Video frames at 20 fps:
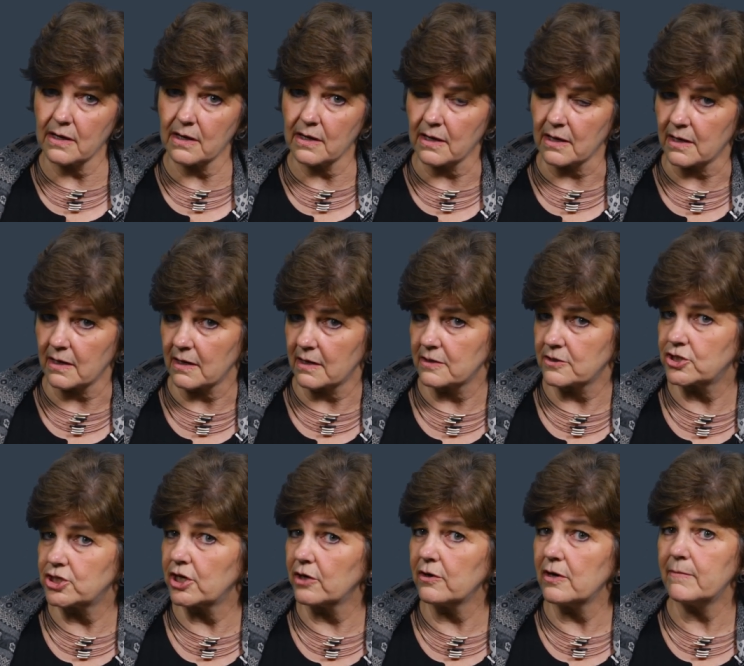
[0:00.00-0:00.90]
uh,
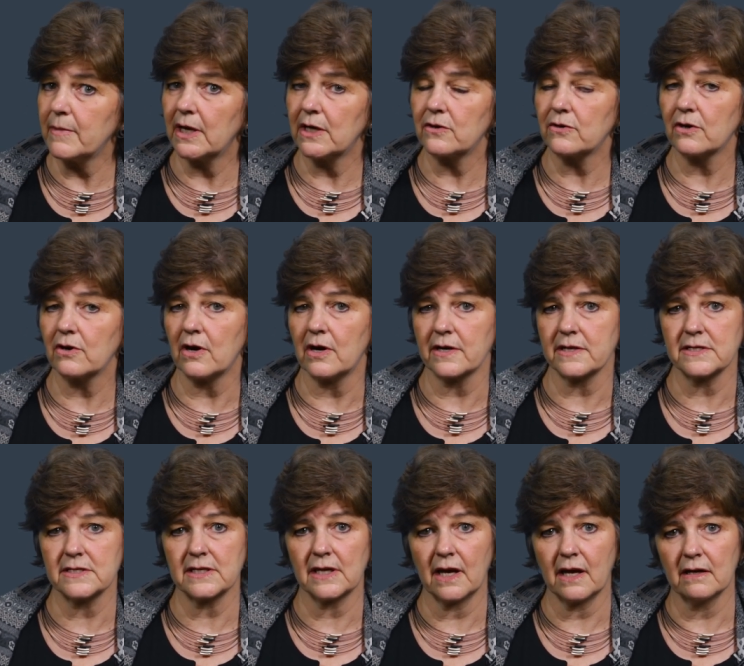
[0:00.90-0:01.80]
gerrymander on a
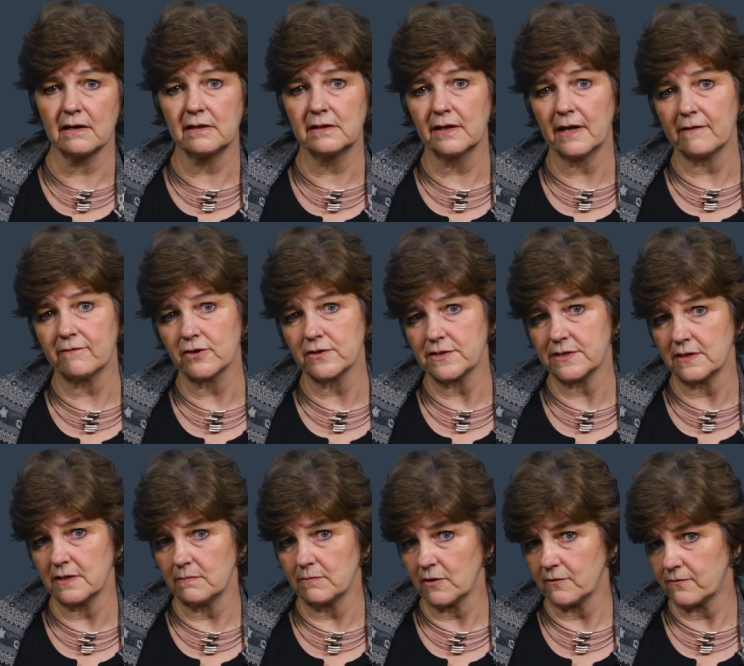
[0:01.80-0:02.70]
scale never
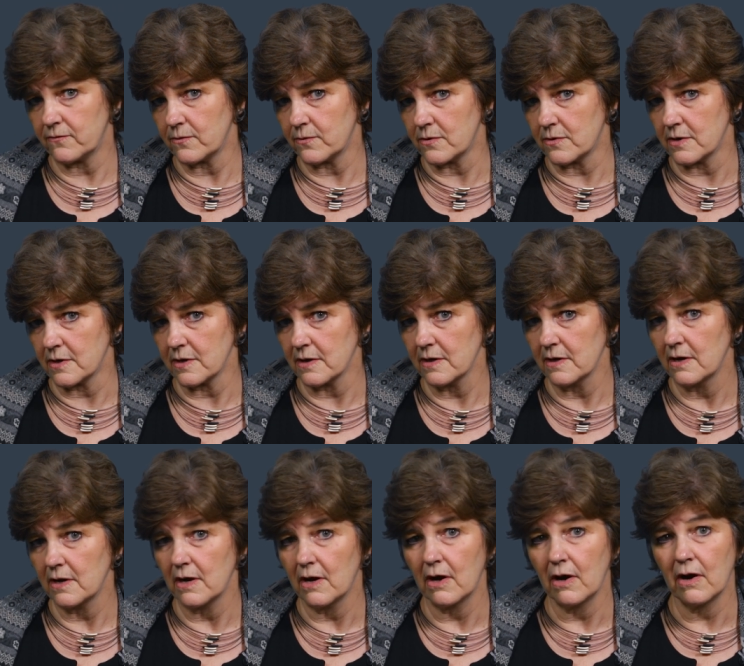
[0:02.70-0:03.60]
seen before,
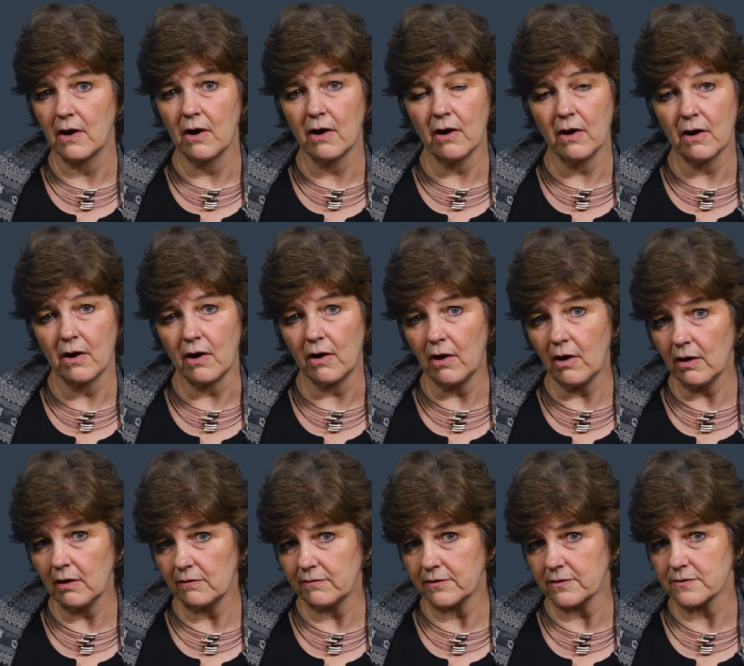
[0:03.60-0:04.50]

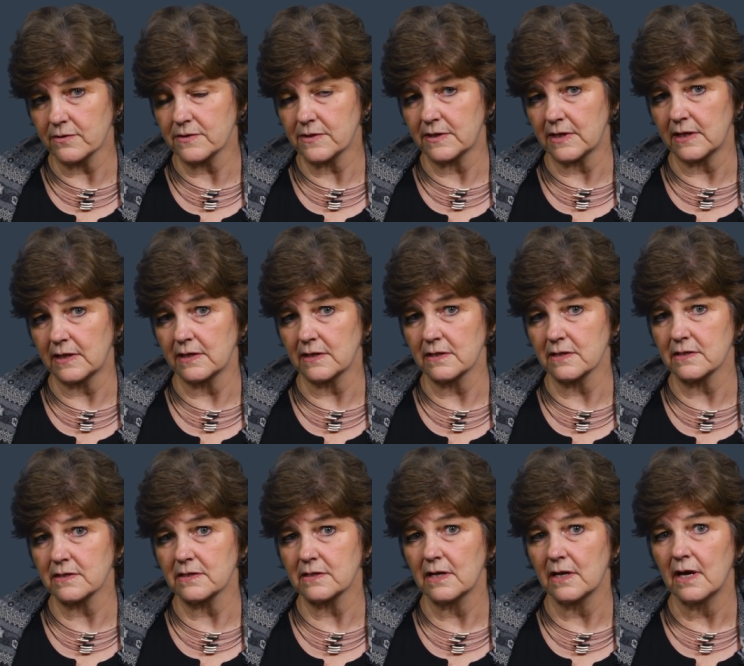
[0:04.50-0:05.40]
all of those
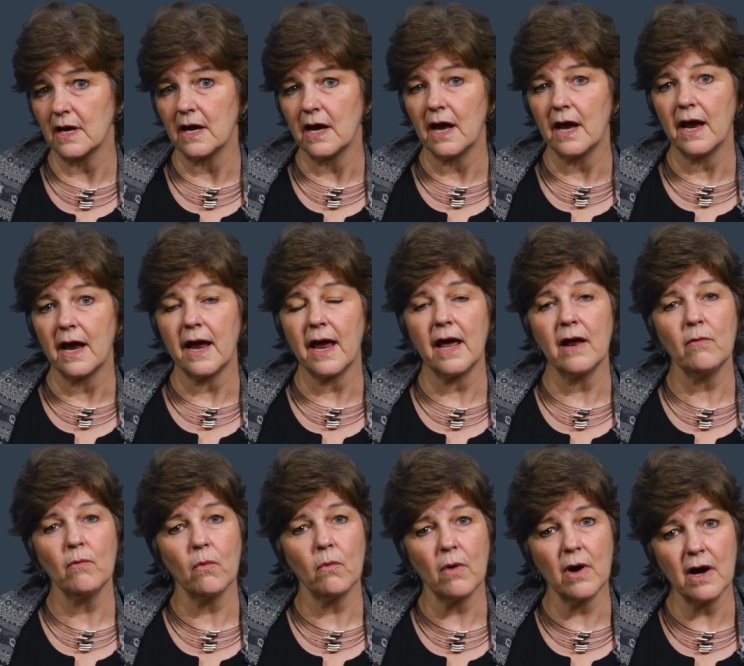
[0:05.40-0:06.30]
things.
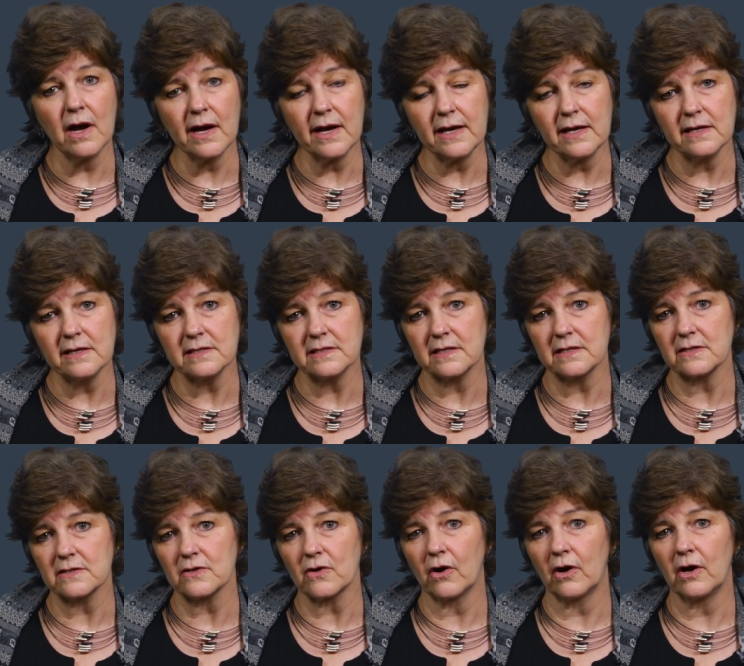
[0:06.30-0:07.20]
And why is
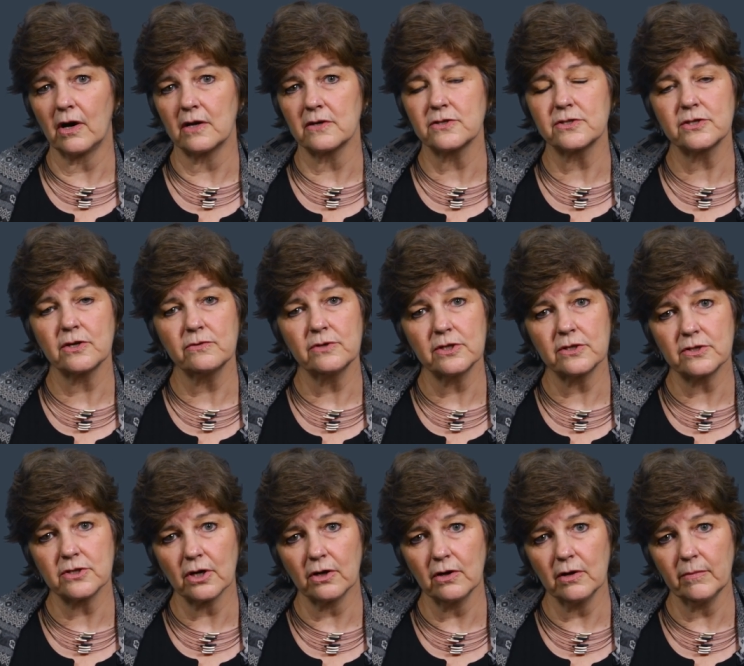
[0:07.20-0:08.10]
this cause so
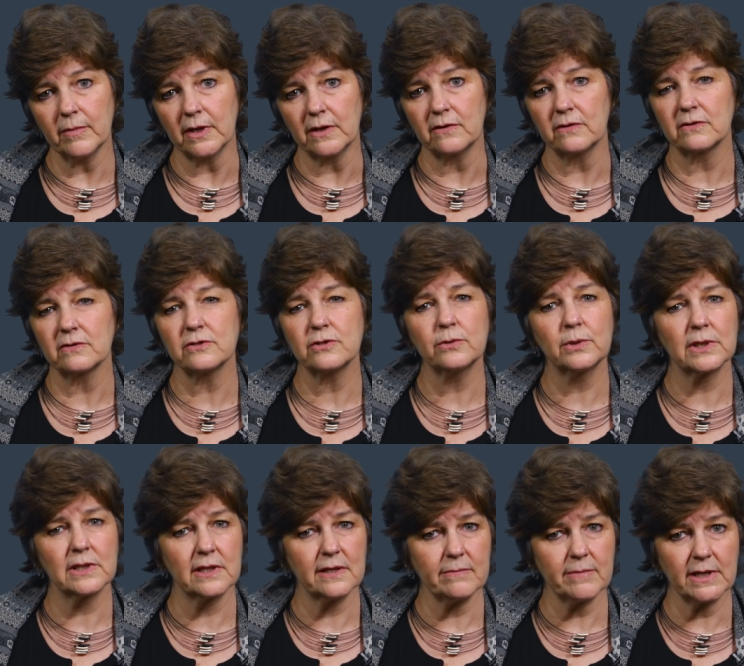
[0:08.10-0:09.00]
determined to
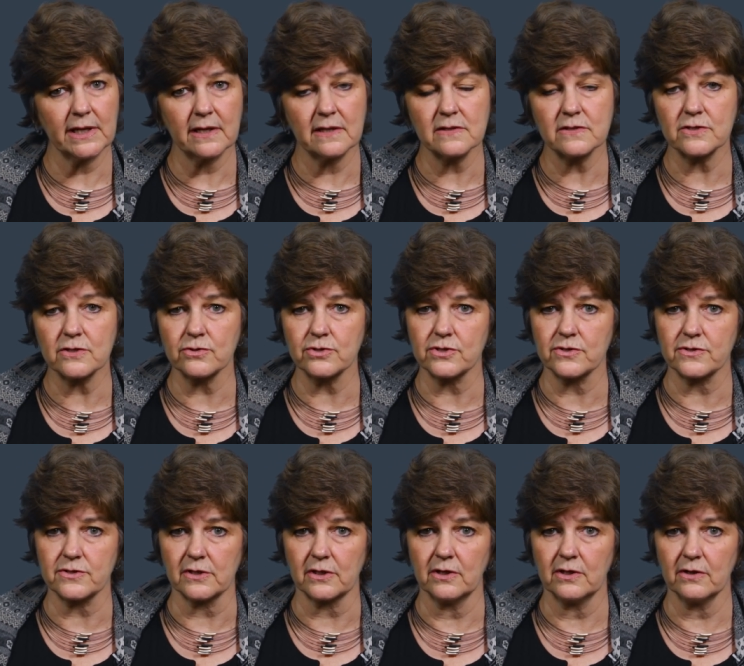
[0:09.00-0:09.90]
eliminate Social
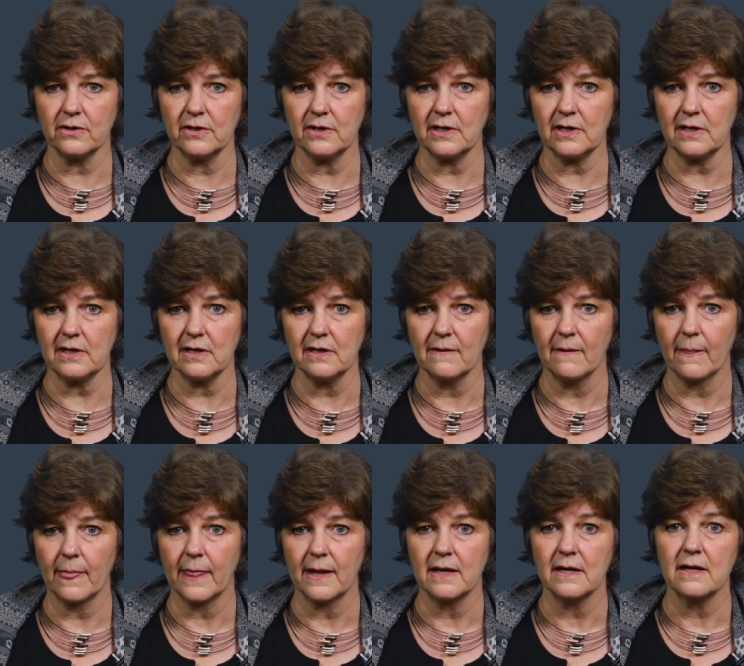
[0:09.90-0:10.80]
Security,
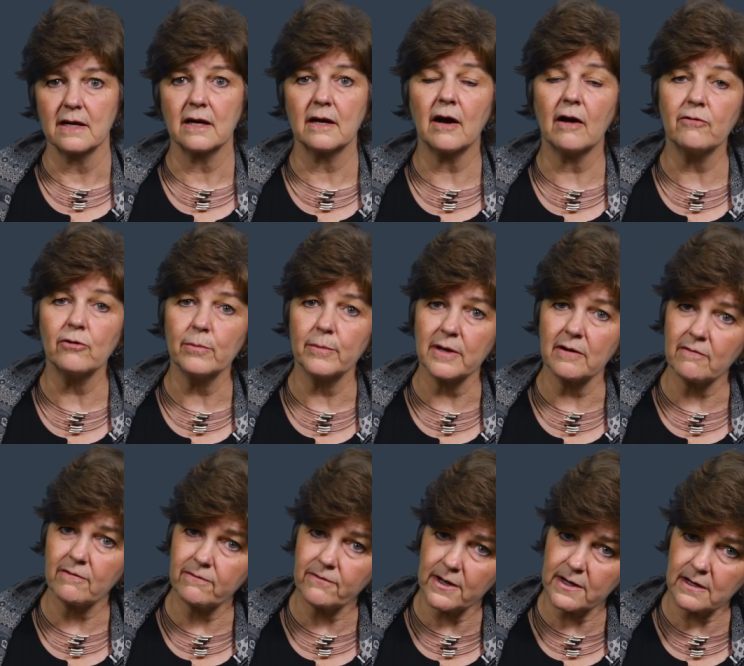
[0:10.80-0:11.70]

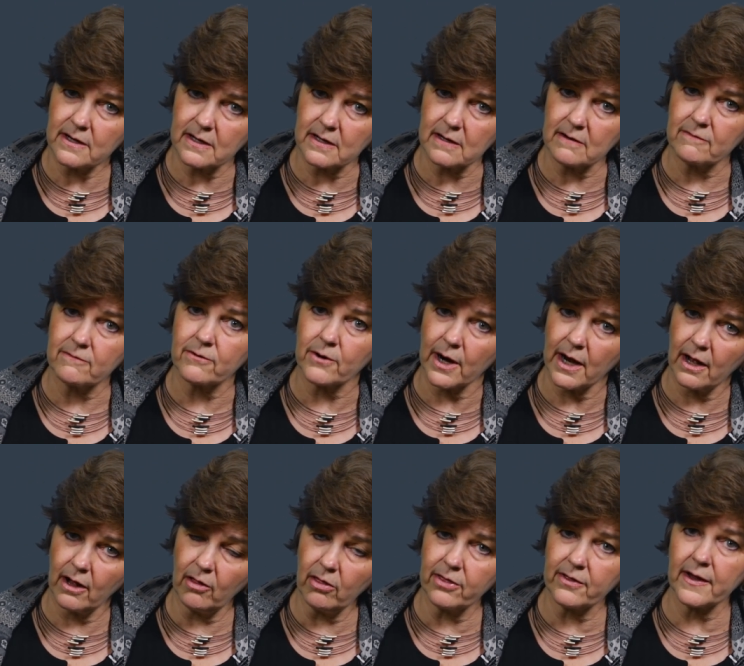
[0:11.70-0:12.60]
government funding for
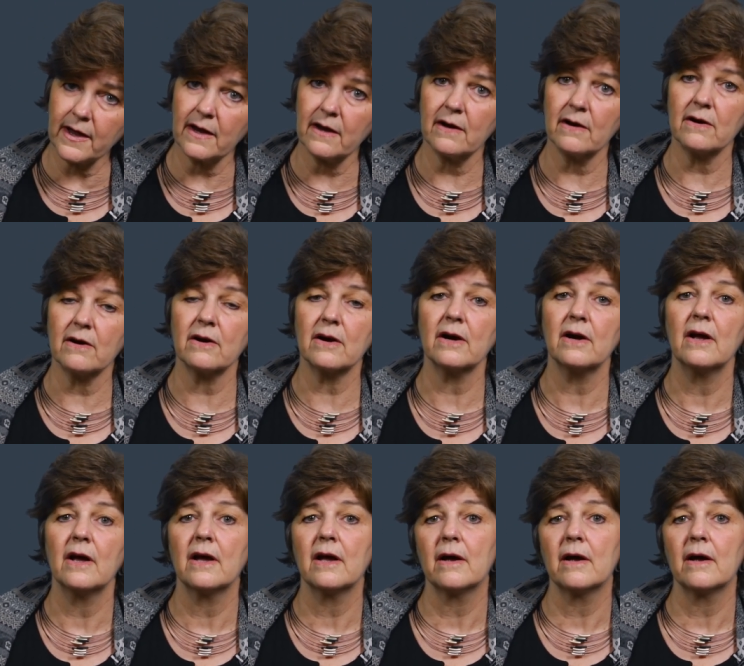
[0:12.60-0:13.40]
health care,